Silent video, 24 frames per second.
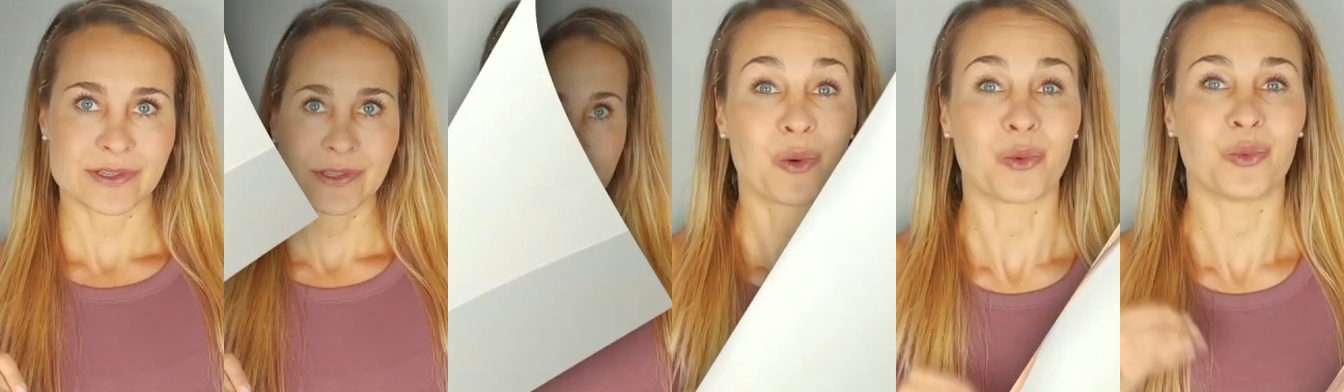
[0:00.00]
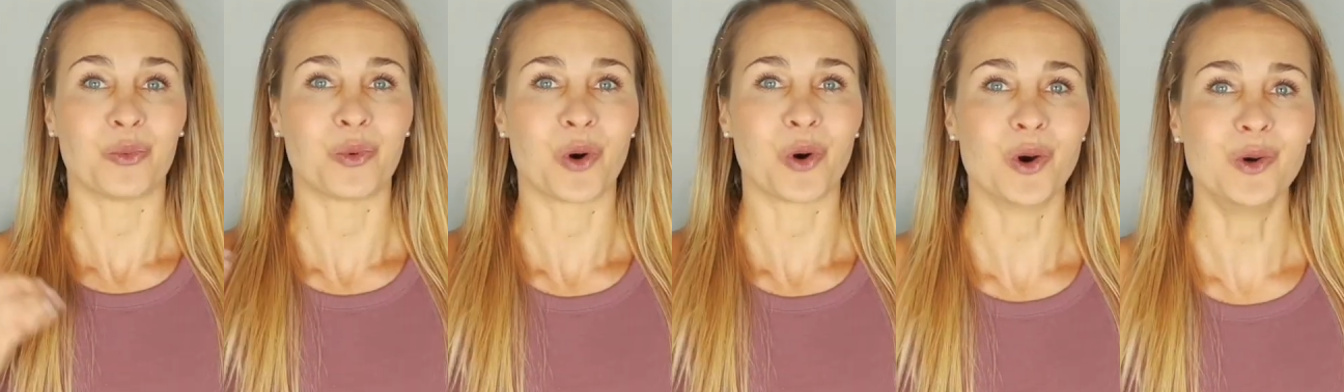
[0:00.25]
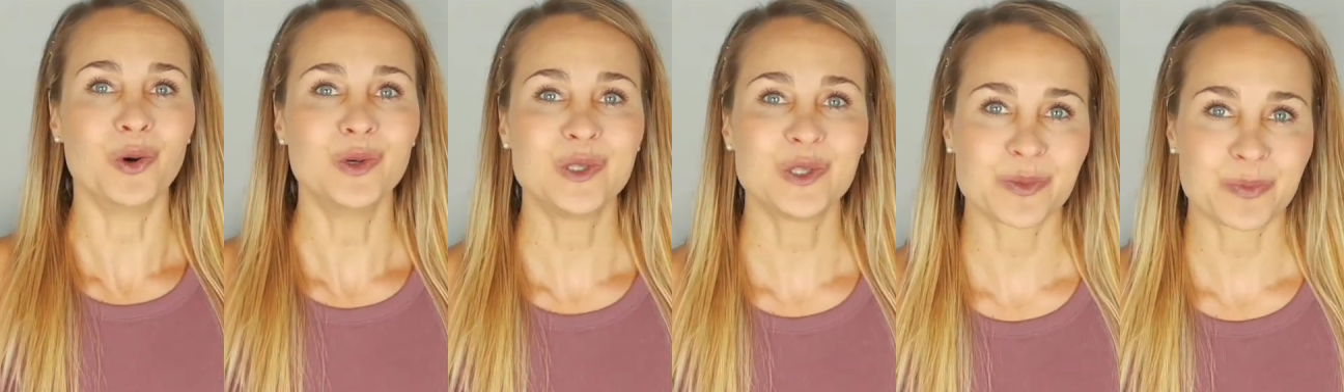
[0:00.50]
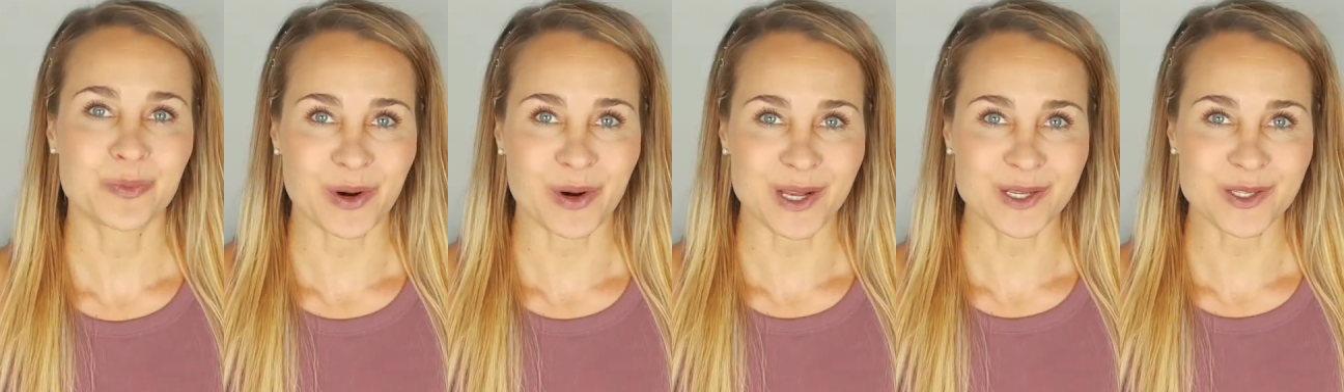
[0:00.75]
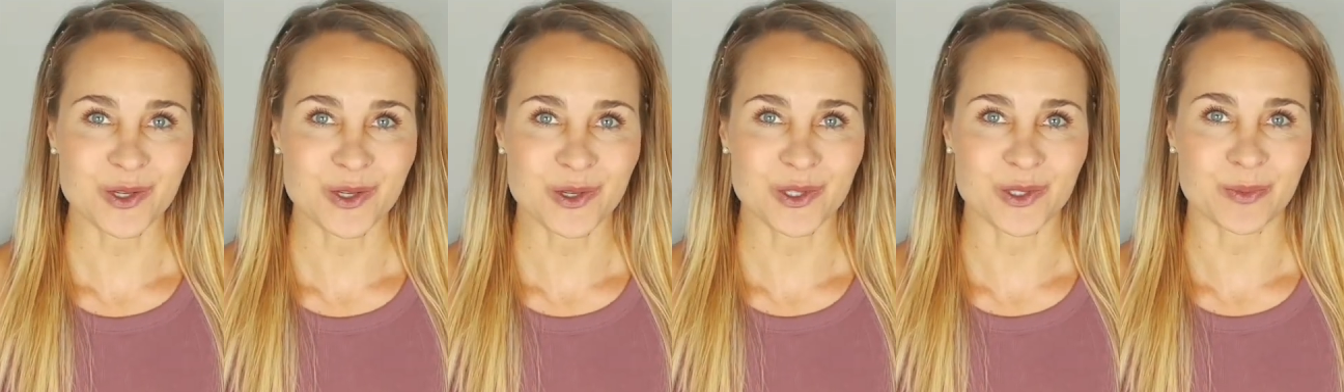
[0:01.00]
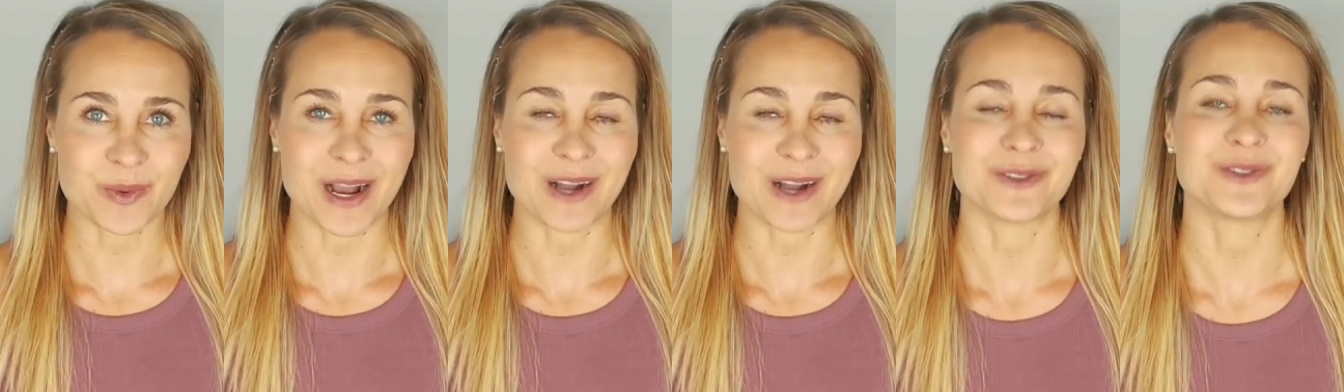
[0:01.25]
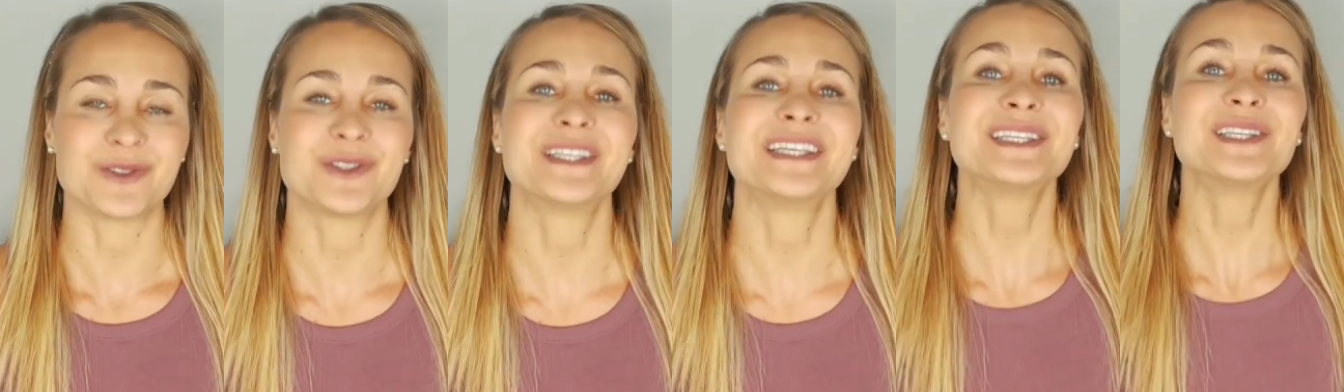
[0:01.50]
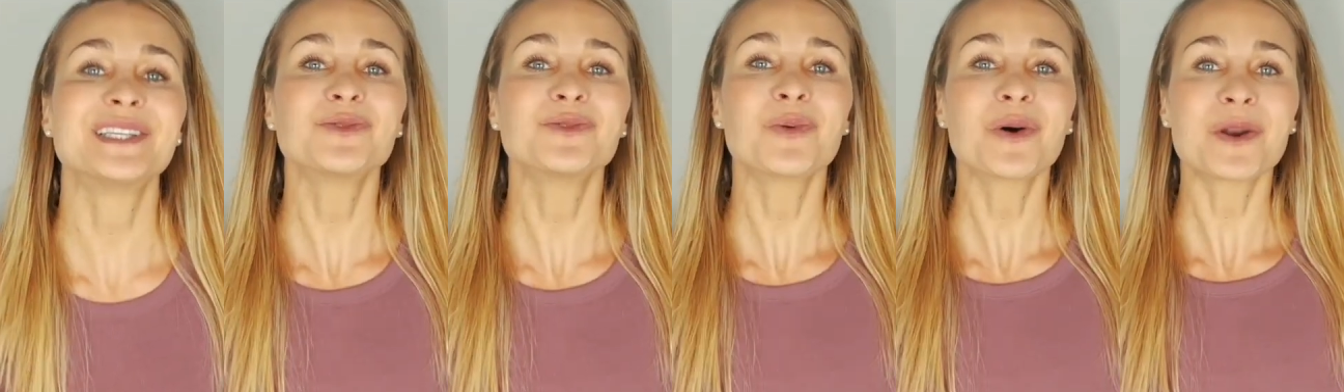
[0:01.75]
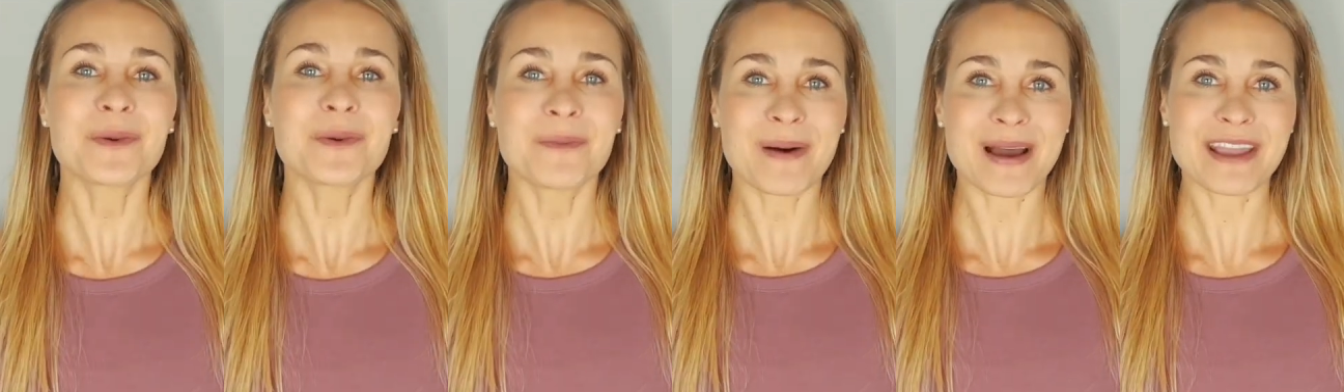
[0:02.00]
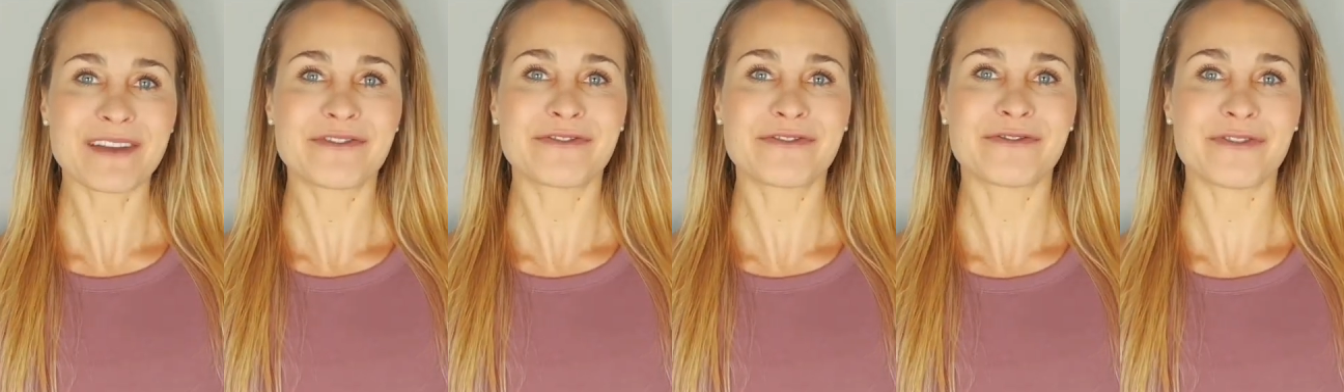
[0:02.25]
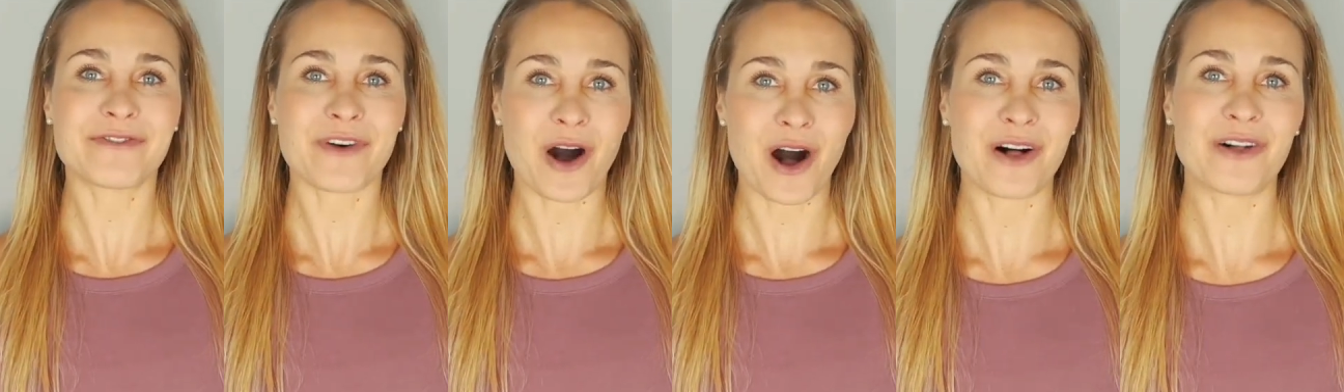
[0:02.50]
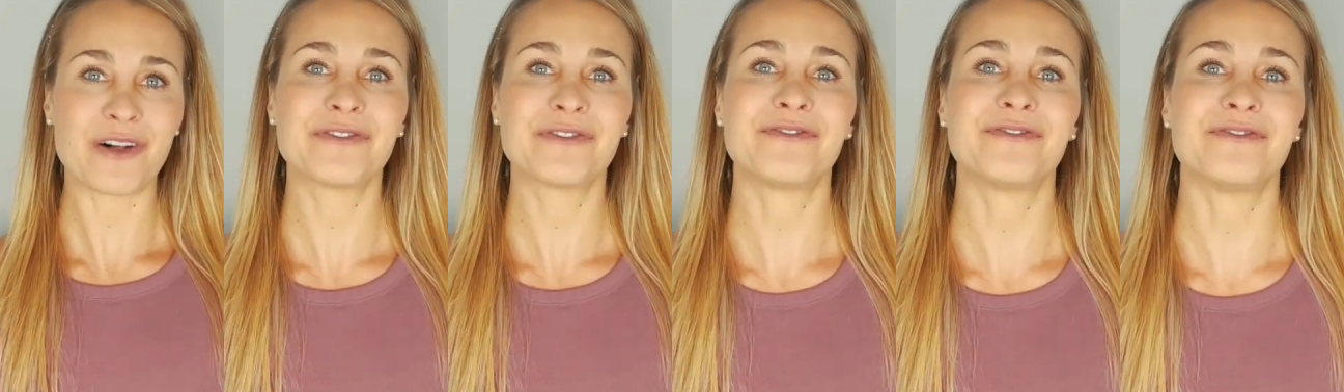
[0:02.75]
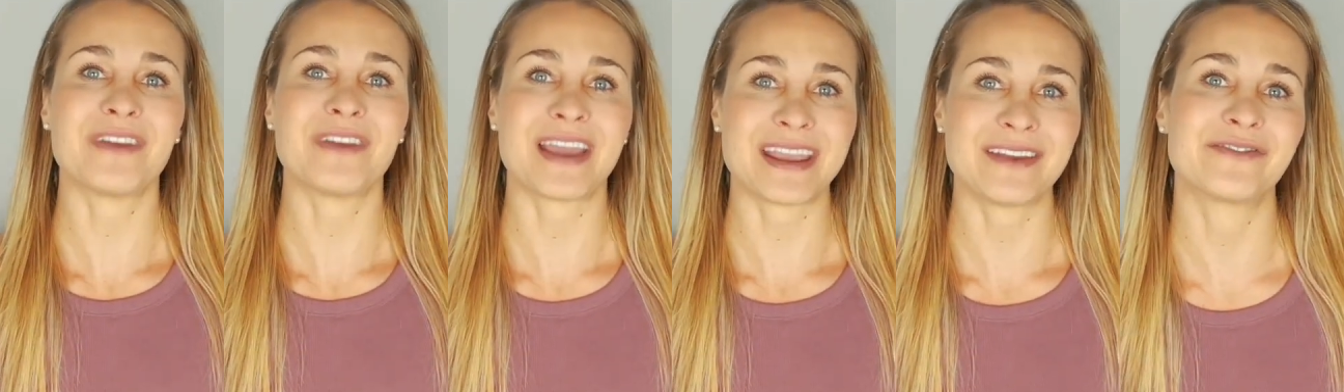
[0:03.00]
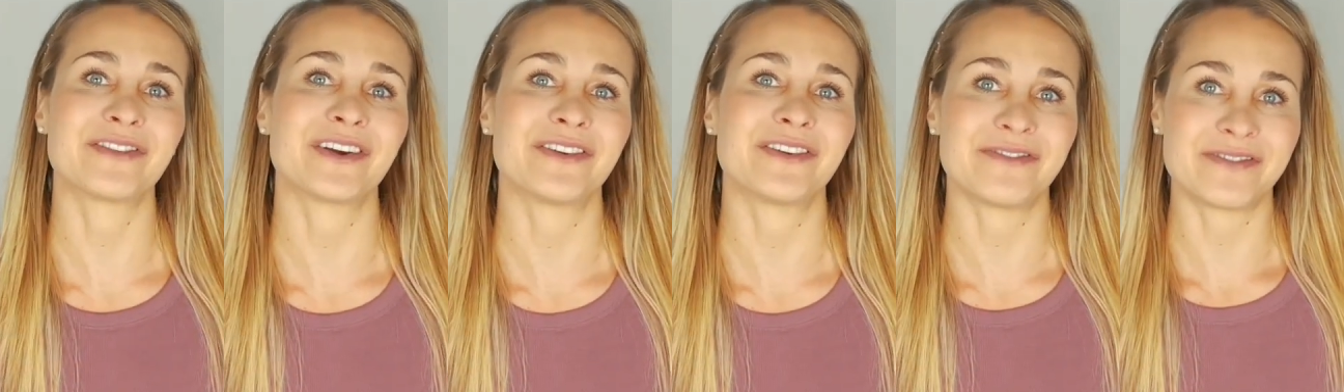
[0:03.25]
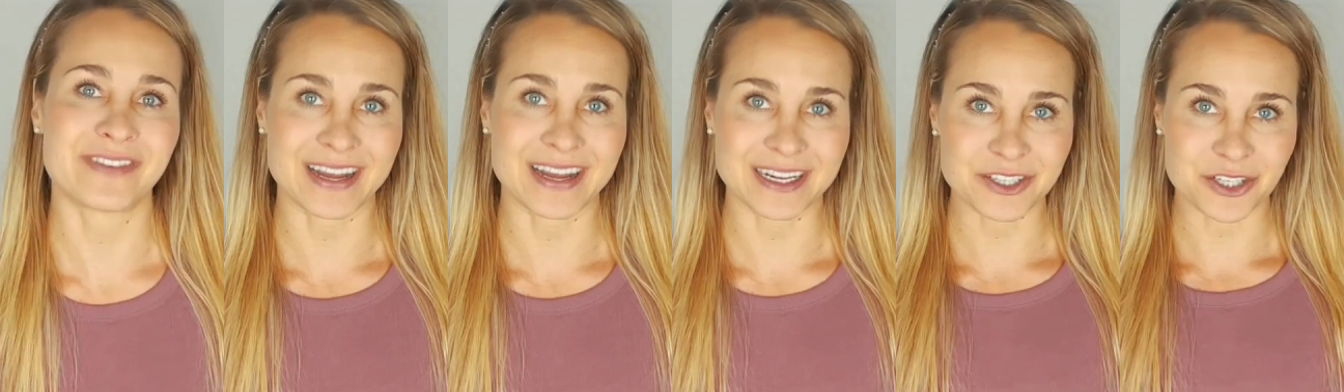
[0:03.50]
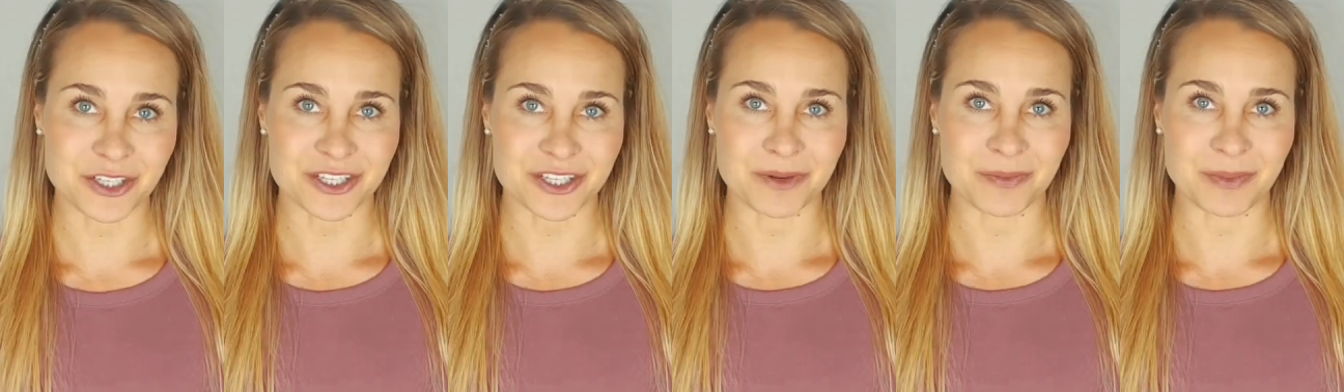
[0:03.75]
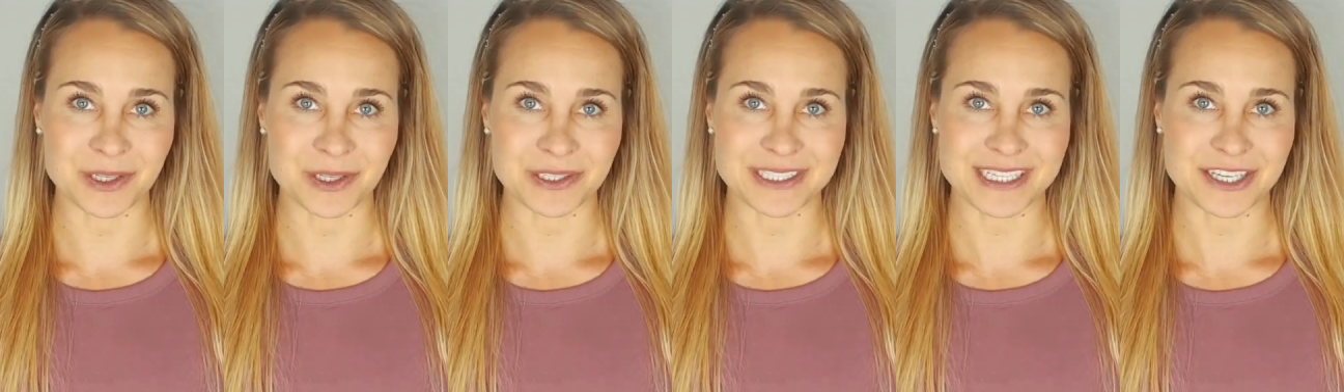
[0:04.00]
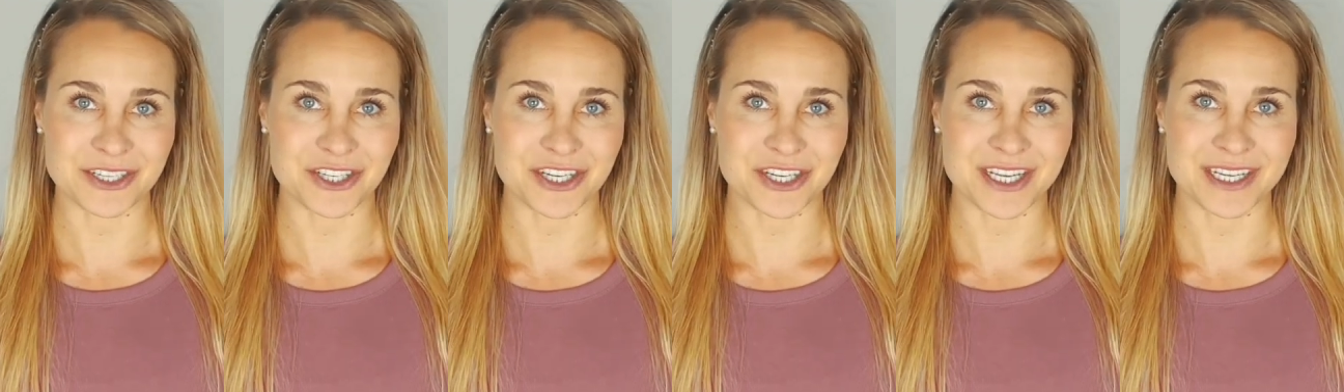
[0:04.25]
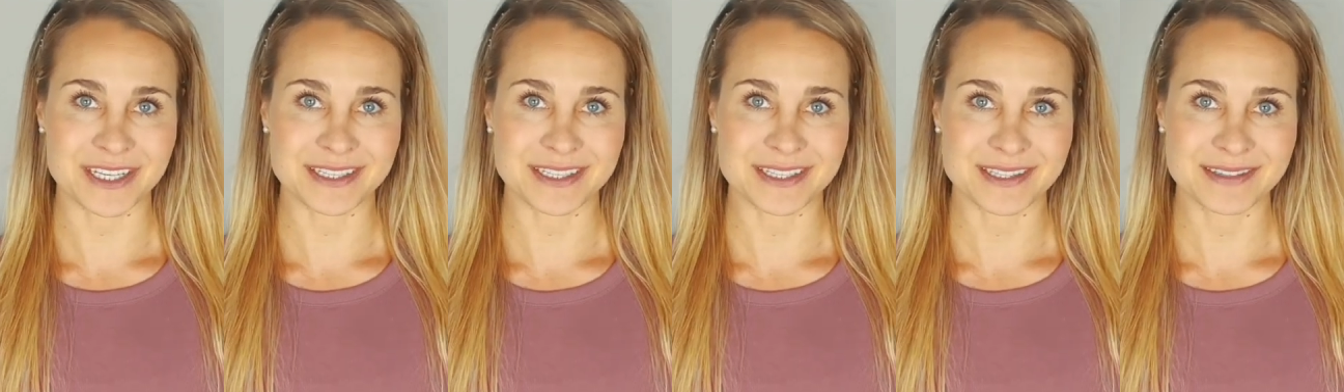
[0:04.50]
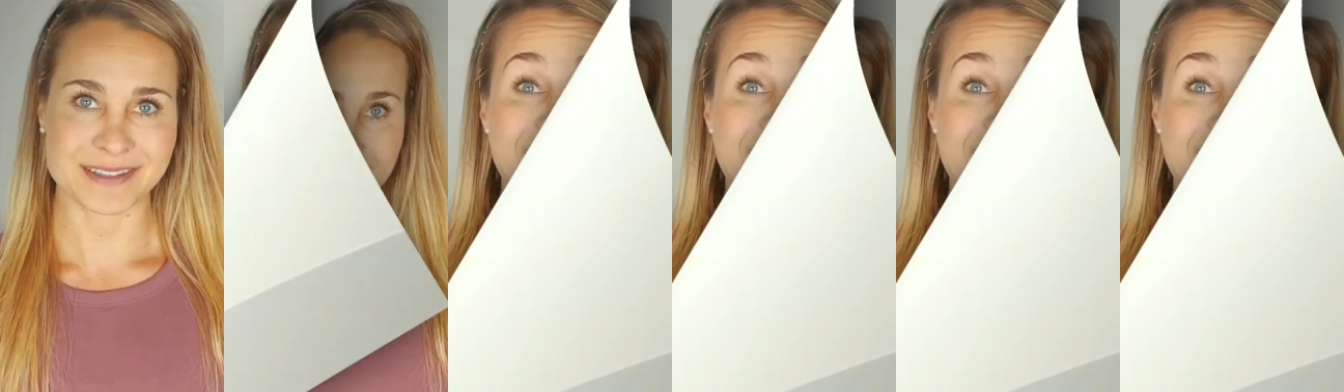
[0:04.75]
Roast Brussels sprouts. This is one of my fall favorite vegetable dishes.